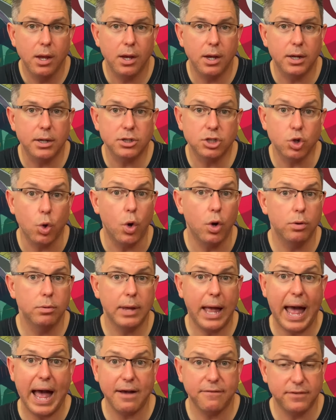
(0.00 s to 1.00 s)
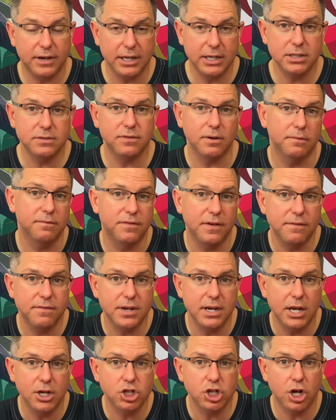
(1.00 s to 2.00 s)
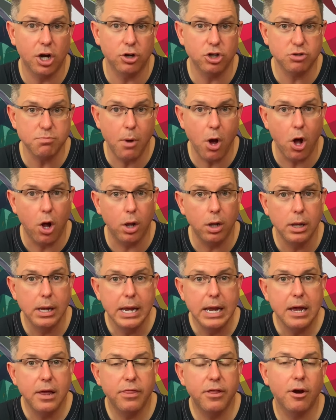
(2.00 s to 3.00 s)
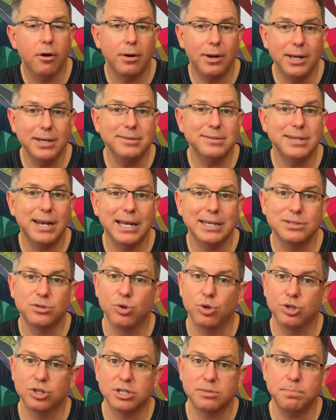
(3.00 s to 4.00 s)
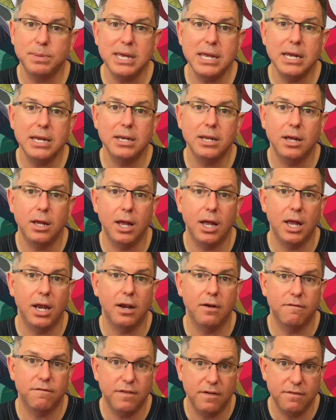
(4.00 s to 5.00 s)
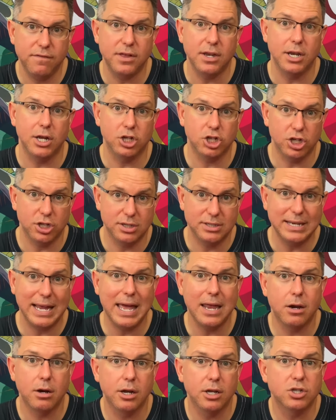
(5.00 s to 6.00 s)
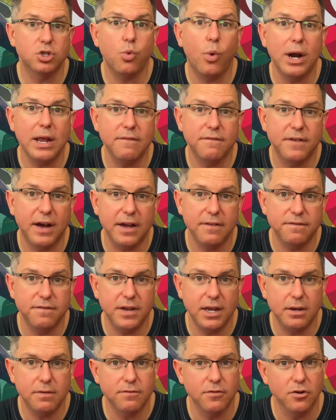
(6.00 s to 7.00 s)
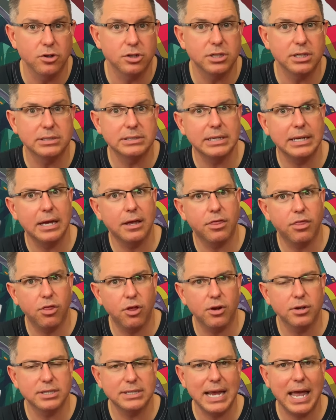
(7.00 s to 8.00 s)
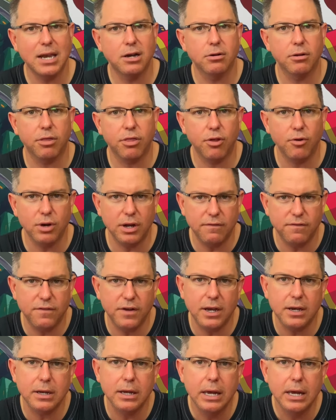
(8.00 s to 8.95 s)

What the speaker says: so halflings from 5th edition are small, they're listed as their speed in 5th edition standard as 25 feet versus, say, a standard of 30 feet.